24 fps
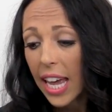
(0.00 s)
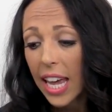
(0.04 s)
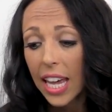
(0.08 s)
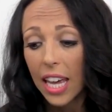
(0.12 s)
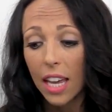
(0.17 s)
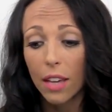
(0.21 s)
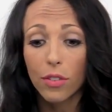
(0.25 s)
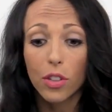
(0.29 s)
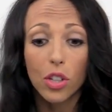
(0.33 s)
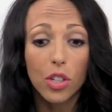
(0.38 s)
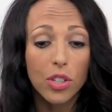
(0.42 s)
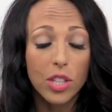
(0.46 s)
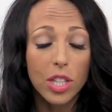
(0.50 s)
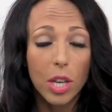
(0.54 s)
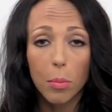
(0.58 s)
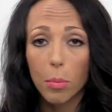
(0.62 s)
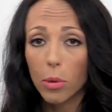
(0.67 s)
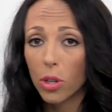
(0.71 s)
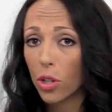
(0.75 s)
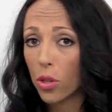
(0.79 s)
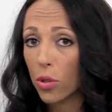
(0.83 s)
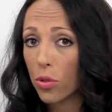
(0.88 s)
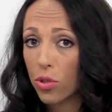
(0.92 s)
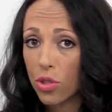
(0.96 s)
If you're
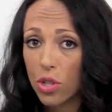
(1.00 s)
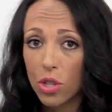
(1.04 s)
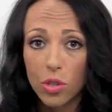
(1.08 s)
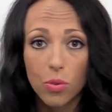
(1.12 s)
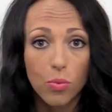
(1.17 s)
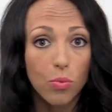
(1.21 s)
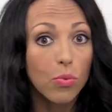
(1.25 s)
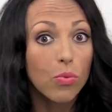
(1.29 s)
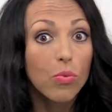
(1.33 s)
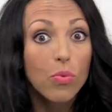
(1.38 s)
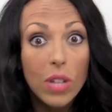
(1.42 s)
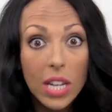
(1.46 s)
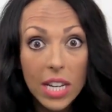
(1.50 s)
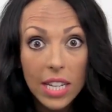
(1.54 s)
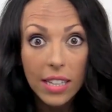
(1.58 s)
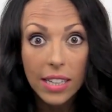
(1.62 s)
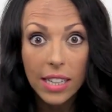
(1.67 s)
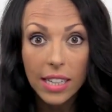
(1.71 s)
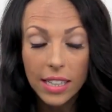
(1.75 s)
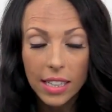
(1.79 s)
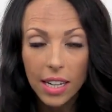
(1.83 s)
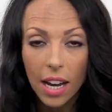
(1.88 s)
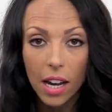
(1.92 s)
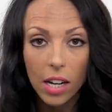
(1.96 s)
someone who's just
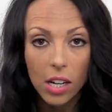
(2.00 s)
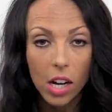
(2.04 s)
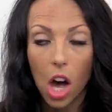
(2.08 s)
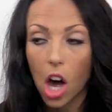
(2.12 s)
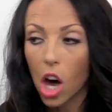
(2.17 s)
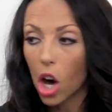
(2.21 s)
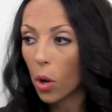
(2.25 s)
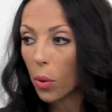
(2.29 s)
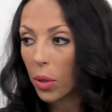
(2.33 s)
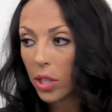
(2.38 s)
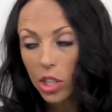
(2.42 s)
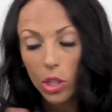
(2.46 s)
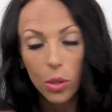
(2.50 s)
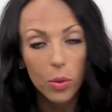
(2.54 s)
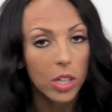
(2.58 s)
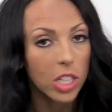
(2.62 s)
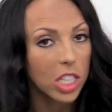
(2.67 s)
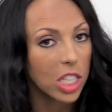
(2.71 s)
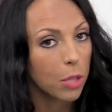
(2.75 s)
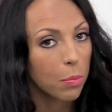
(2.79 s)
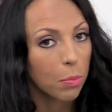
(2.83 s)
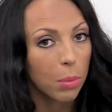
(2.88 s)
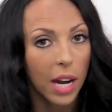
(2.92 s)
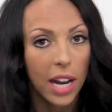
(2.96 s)
really gung-ho and you are
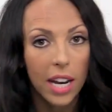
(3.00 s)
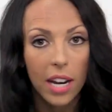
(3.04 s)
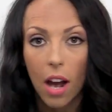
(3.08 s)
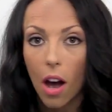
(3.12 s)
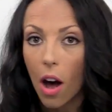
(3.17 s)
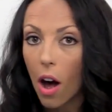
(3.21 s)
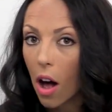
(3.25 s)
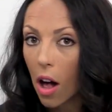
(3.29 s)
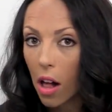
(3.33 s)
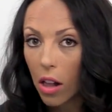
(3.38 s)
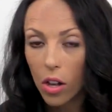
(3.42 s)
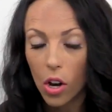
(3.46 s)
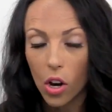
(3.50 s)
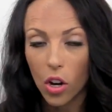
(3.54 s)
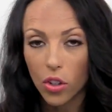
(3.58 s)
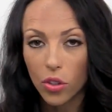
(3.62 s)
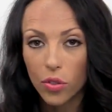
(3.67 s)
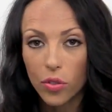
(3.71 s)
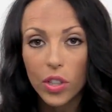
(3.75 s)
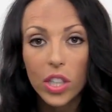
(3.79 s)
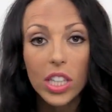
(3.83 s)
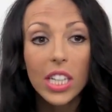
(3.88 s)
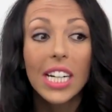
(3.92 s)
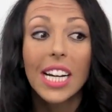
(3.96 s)
spread all
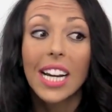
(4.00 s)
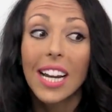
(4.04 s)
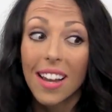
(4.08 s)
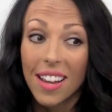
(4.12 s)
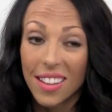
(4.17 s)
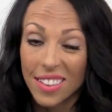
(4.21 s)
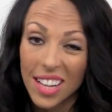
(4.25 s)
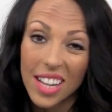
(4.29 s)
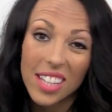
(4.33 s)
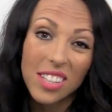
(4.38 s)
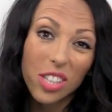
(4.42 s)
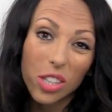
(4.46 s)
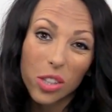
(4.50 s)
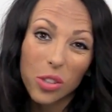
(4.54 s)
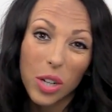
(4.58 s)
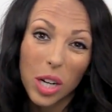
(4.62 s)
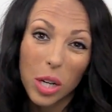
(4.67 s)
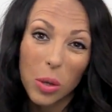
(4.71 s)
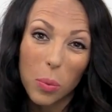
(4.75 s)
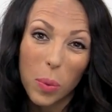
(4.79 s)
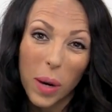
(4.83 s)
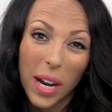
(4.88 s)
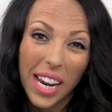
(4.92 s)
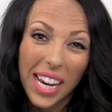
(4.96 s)
over, that's a
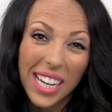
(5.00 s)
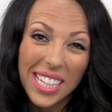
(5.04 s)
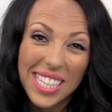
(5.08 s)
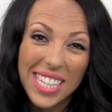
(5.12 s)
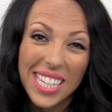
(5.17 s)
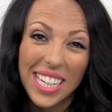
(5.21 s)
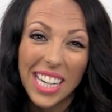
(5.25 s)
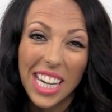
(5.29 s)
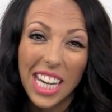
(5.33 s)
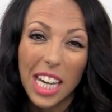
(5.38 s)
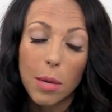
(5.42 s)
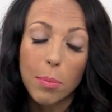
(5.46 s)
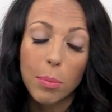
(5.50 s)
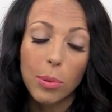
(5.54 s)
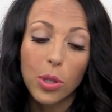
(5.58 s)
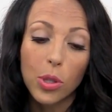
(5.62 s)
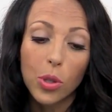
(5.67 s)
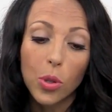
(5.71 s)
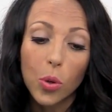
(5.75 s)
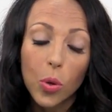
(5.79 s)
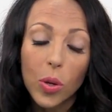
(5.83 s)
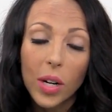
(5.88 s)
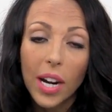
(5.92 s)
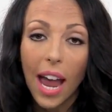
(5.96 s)
great way to keep
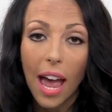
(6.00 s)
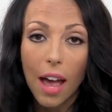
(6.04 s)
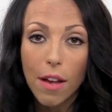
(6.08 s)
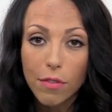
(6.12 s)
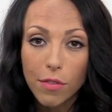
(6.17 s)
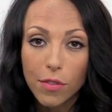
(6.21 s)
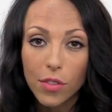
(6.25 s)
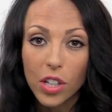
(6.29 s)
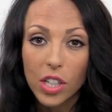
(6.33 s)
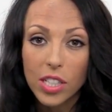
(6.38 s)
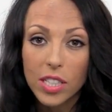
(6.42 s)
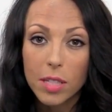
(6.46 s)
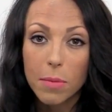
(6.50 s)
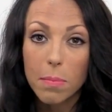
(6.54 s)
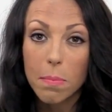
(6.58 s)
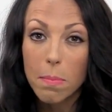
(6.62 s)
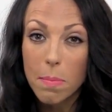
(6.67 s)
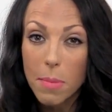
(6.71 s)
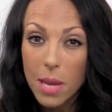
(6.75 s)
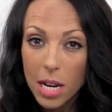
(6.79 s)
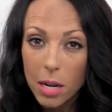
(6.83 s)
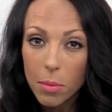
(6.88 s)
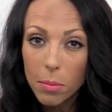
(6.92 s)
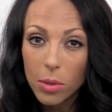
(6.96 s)
your efforts
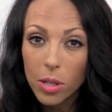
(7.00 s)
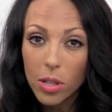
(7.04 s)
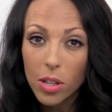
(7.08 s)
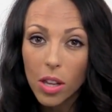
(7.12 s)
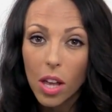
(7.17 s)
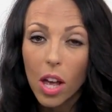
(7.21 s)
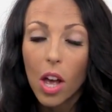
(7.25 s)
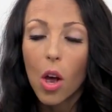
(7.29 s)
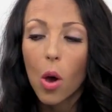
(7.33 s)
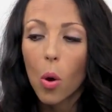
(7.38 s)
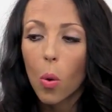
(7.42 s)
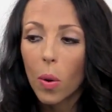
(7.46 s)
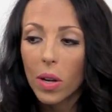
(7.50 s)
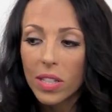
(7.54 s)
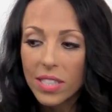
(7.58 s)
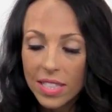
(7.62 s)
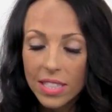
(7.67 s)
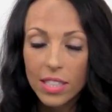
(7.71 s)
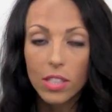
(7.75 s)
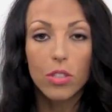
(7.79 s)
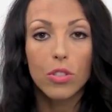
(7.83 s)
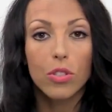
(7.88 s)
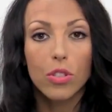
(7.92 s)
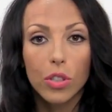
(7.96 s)
minimal while
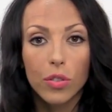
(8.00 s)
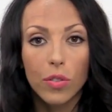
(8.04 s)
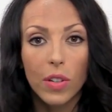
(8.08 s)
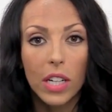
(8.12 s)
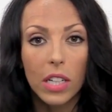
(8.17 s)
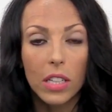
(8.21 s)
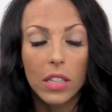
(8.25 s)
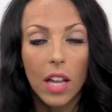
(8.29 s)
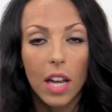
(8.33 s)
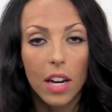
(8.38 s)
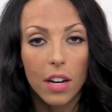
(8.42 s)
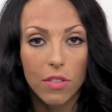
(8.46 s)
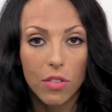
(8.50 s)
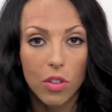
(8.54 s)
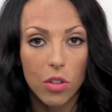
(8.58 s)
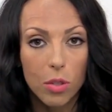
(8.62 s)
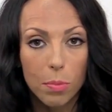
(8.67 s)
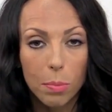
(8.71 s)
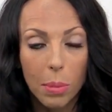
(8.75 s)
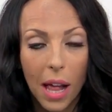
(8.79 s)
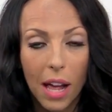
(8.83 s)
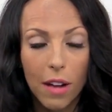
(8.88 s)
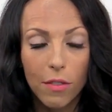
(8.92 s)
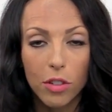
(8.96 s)
still serving a lot of those
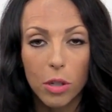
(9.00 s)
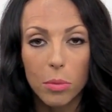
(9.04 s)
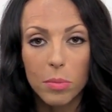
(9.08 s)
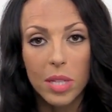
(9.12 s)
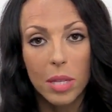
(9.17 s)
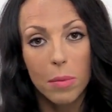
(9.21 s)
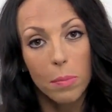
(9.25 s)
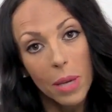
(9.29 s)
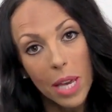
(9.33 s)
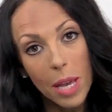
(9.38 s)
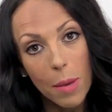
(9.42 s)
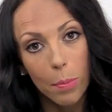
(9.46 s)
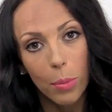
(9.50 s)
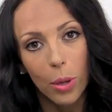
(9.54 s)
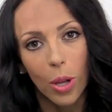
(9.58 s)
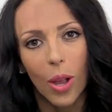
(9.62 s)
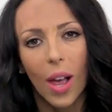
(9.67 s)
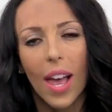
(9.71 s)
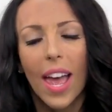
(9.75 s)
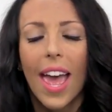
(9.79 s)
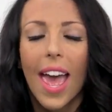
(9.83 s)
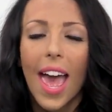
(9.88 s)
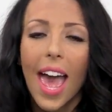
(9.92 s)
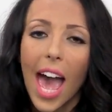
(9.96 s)
platforms and people.
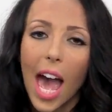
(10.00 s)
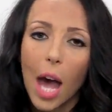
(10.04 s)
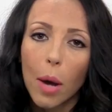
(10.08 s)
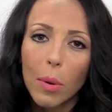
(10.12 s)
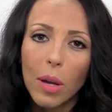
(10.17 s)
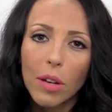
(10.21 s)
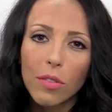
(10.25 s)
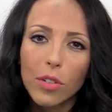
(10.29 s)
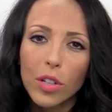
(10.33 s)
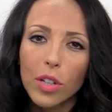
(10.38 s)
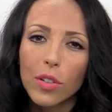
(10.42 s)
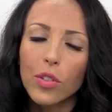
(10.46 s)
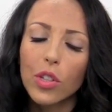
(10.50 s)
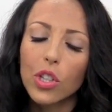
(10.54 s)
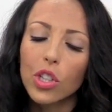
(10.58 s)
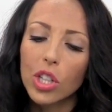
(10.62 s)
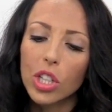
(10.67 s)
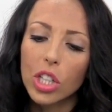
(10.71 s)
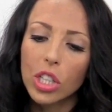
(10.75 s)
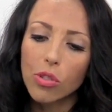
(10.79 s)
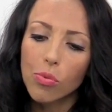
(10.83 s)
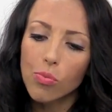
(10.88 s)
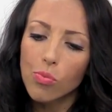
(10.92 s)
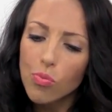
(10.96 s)
However, if you're
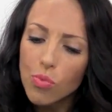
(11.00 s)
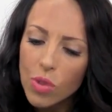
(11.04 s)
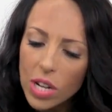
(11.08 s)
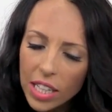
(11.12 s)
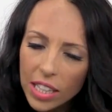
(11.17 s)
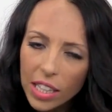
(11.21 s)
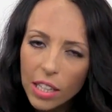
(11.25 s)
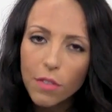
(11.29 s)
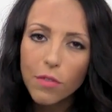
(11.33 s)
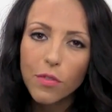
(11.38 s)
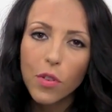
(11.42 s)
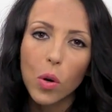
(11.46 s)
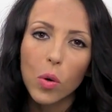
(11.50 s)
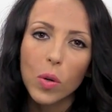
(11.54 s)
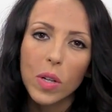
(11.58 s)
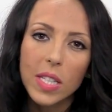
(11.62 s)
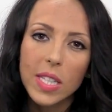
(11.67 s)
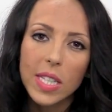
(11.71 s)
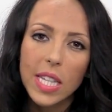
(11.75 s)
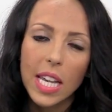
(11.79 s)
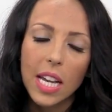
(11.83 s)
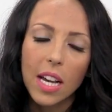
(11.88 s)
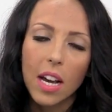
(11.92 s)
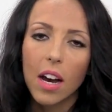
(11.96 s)
really
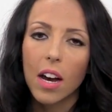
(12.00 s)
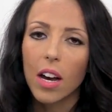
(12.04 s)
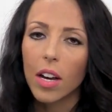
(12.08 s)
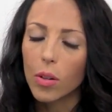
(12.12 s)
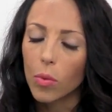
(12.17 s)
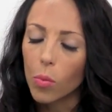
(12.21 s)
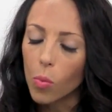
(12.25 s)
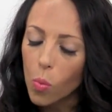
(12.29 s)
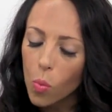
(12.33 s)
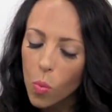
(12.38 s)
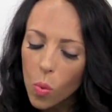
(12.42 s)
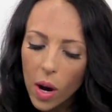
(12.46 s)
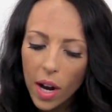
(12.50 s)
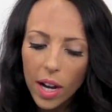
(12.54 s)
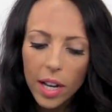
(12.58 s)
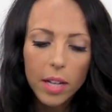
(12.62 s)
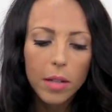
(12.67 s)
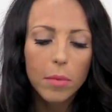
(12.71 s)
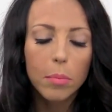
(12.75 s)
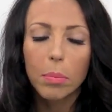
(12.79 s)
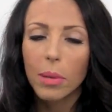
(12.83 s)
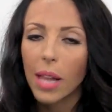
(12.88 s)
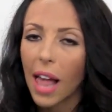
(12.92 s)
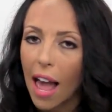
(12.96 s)
focusing on
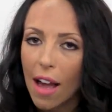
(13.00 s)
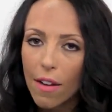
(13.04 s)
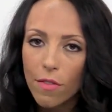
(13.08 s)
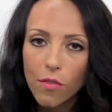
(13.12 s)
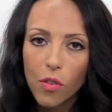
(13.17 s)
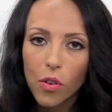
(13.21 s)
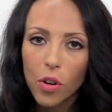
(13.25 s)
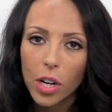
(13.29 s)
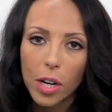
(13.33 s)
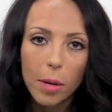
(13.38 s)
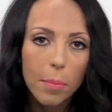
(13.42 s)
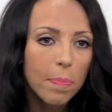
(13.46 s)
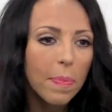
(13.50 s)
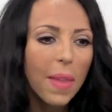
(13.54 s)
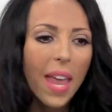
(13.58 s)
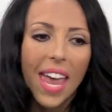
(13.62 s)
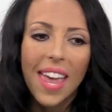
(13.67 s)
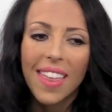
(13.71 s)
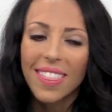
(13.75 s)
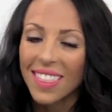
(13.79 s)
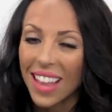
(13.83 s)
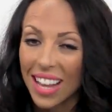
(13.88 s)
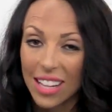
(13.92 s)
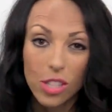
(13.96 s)
one platform,
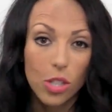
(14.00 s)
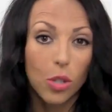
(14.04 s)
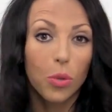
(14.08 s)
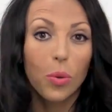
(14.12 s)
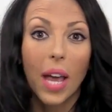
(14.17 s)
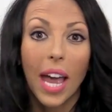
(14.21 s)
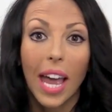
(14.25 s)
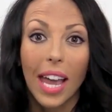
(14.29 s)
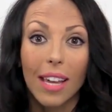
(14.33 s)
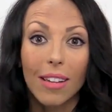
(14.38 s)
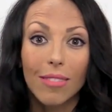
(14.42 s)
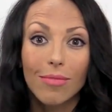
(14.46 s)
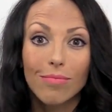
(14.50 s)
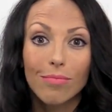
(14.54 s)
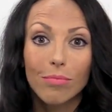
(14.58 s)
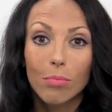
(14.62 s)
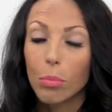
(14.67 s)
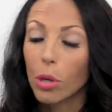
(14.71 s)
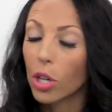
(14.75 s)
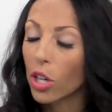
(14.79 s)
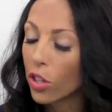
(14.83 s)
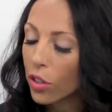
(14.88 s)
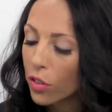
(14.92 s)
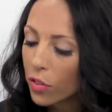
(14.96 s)
that's okay.
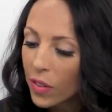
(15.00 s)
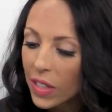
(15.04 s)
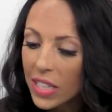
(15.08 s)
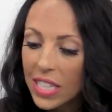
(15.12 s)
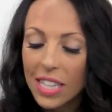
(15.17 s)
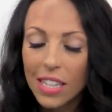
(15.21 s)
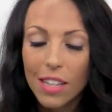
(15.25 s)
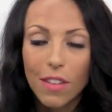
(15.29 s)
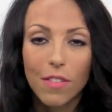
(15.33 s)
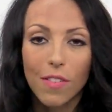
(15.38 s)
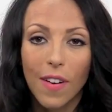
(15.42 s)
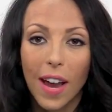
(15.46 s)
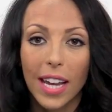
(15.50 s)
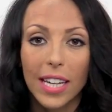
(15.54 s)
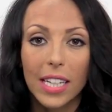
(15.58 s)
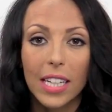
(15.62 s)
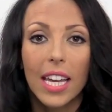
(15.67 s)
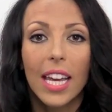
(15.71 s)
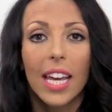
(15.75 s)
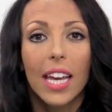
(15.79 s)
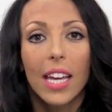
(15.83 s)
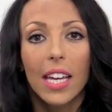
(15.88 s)
Perfectly fine.